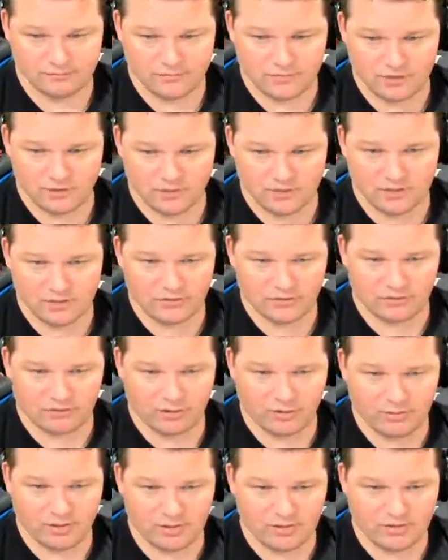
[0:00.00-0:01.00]
So it's at
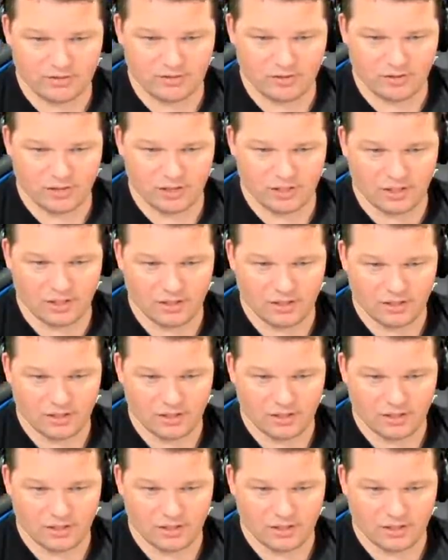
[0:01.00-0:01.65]
3 minutes 30.